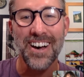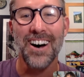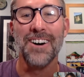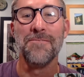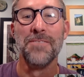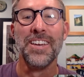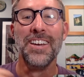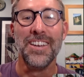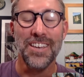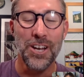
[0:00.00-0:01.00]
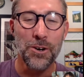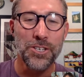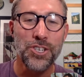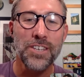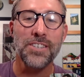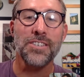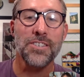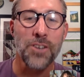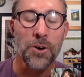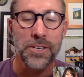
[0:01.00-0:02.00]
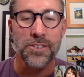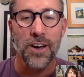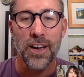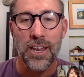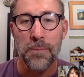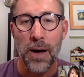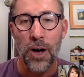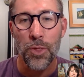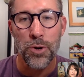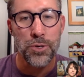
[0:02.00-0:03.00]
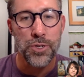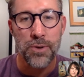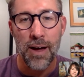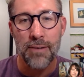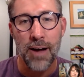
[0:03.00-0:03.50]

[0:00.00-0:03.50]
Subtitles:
And Jesus is always talking about those who have